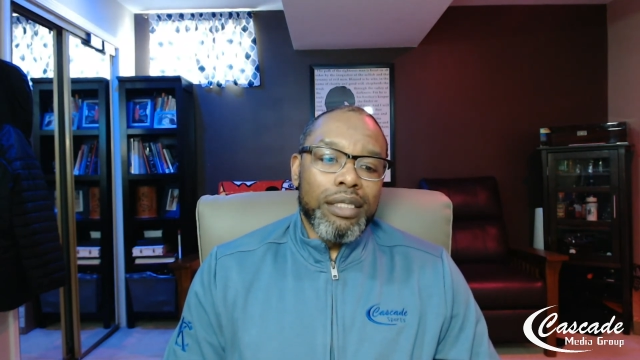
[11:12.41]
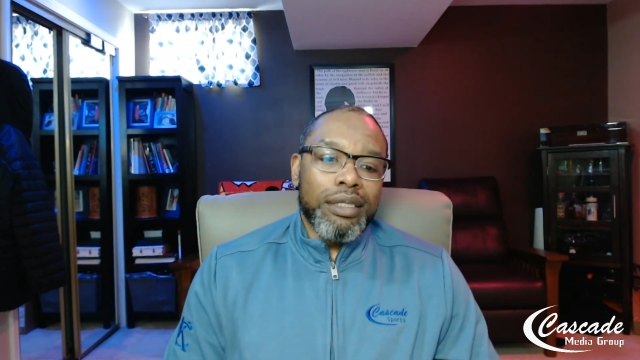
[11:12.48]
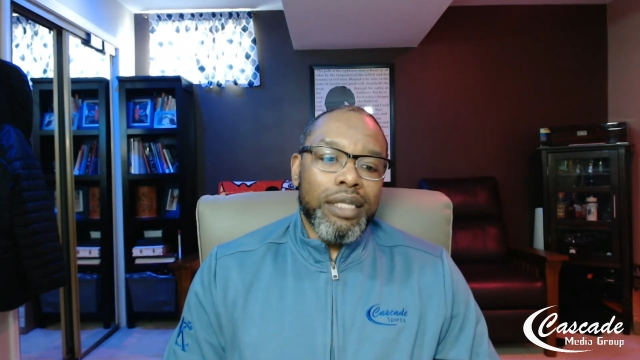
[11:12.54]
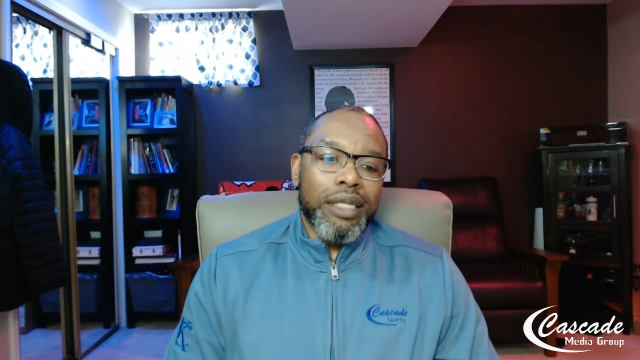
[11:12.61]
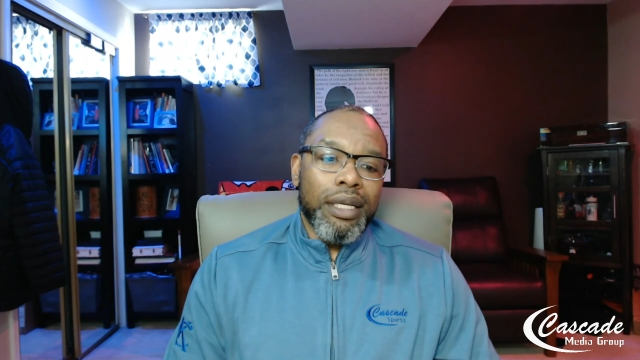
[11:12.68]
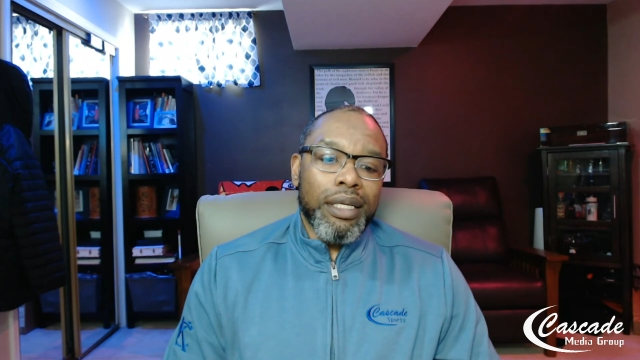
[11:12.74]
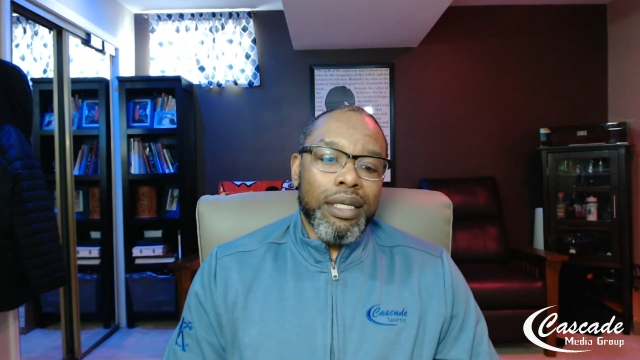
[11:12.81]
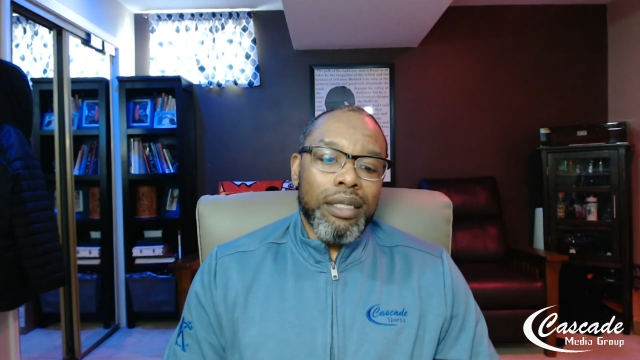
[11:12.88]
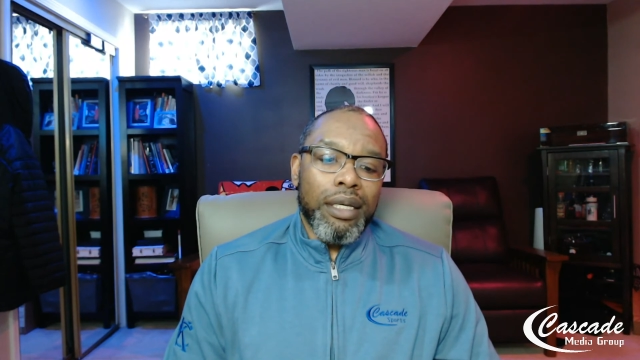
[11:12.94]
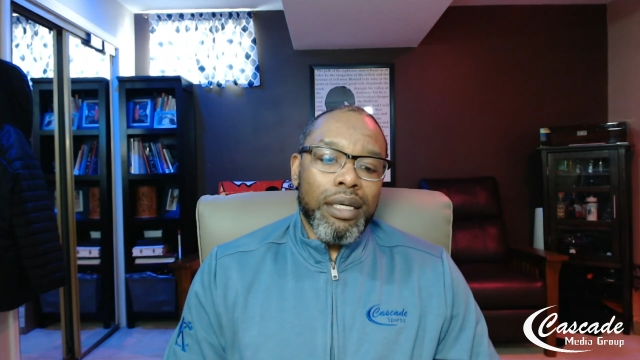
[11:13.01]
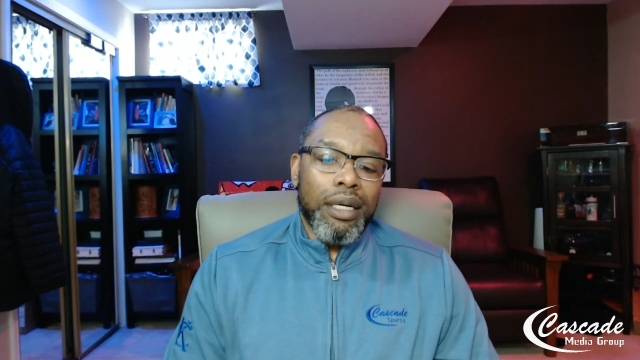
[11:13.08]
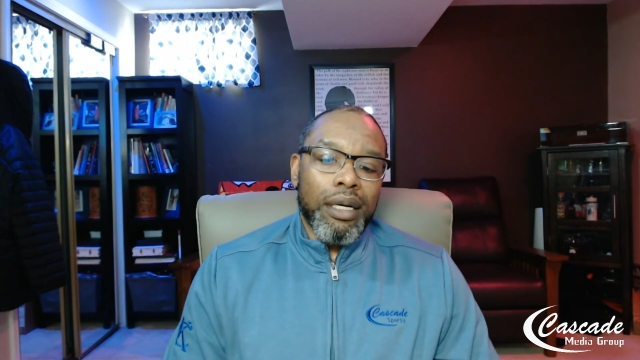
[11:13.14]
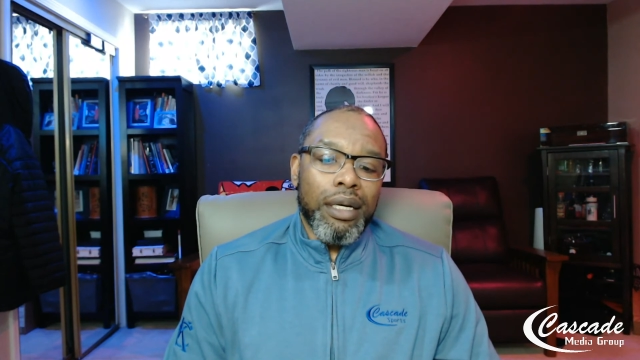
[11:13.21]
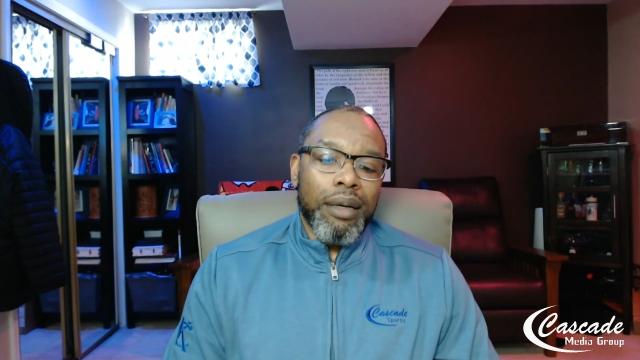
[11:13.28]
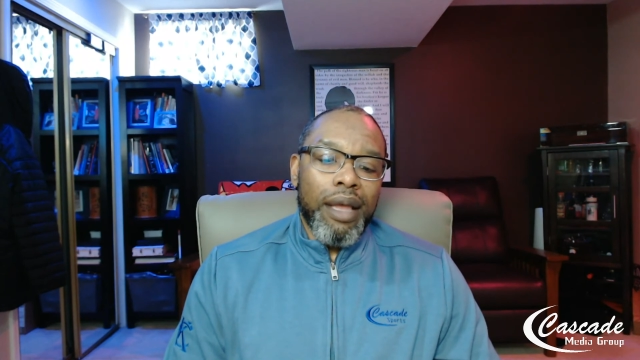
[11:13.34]
take
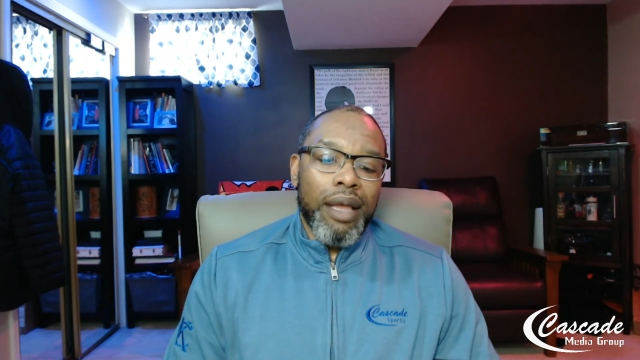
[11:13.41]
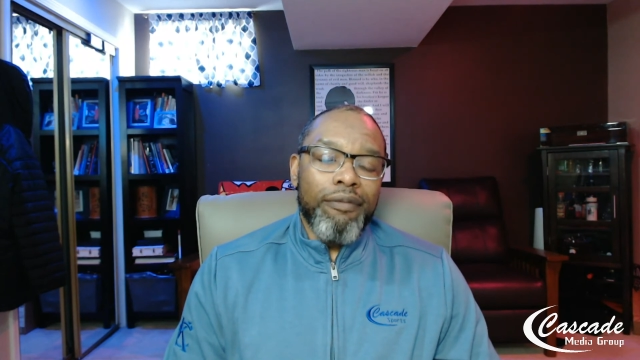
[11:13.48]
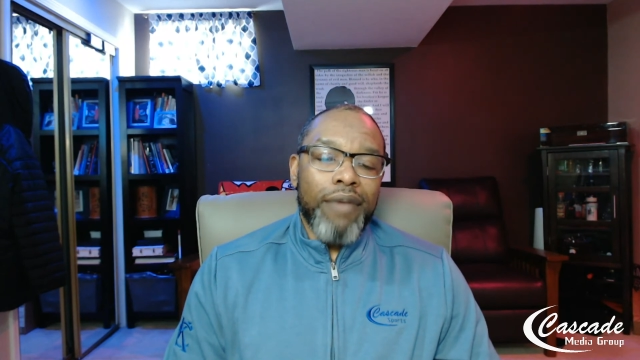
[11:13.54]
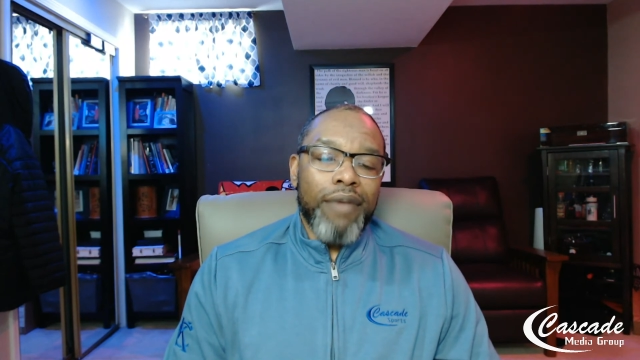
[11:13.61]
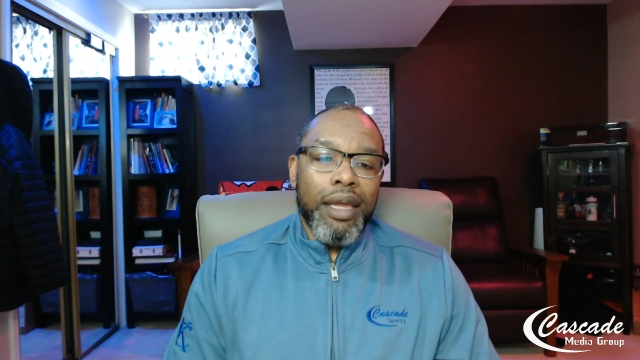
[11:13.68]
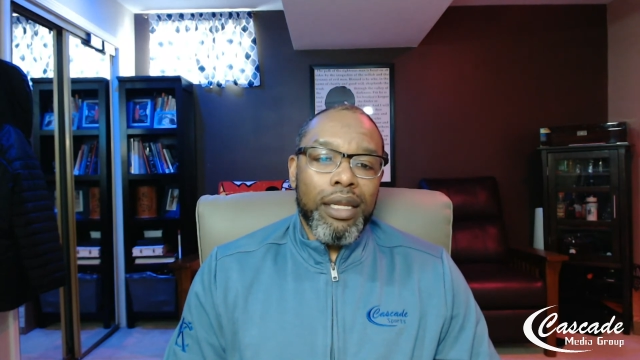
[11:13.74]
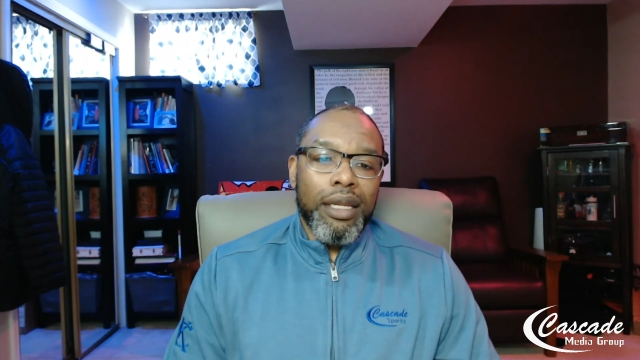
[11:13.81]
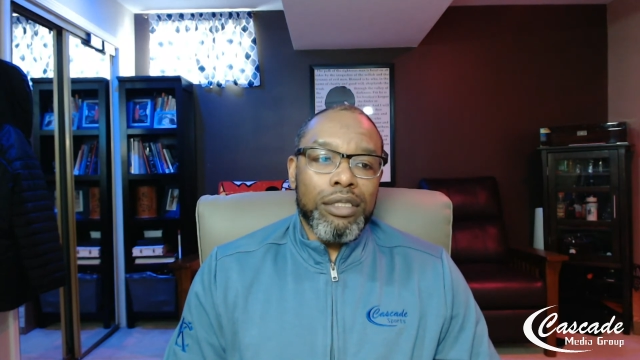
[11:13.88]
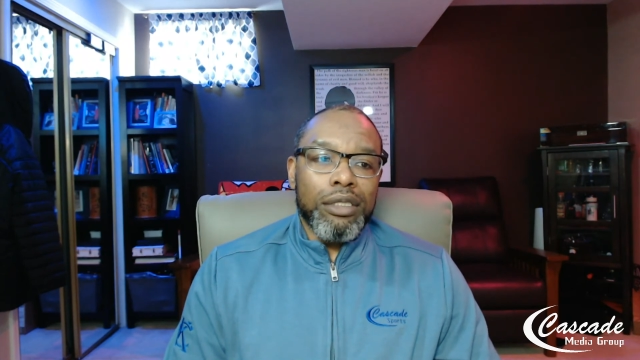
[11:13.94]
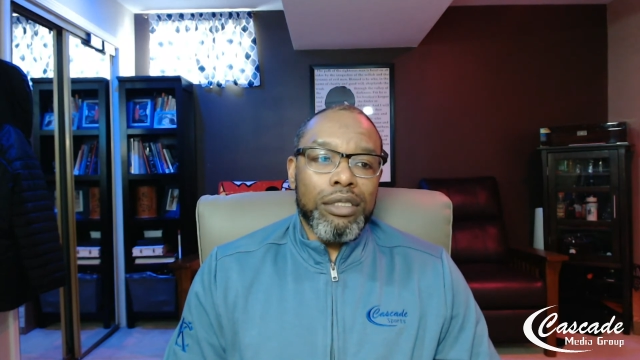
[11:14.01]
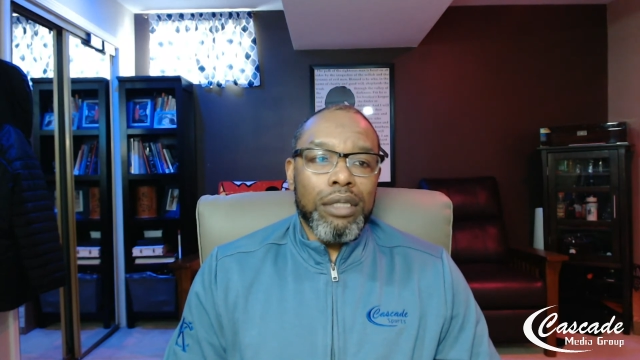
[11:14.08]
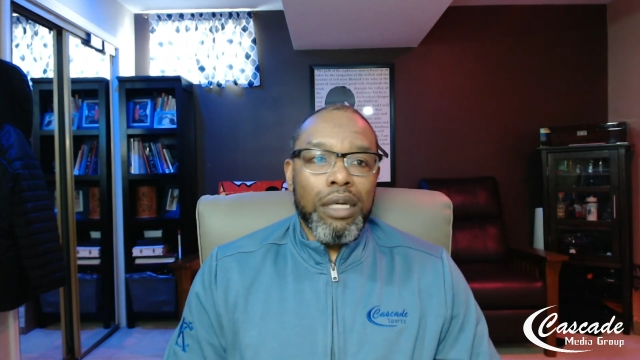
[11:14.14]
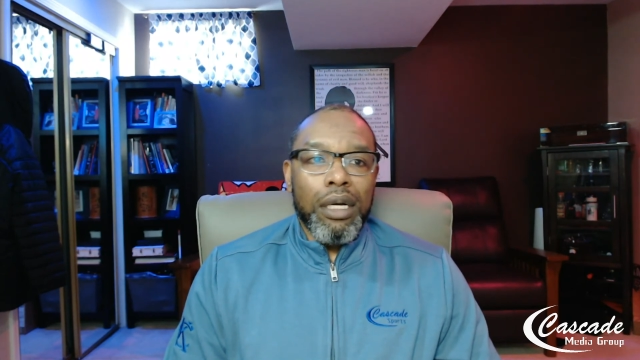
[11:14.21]
advantage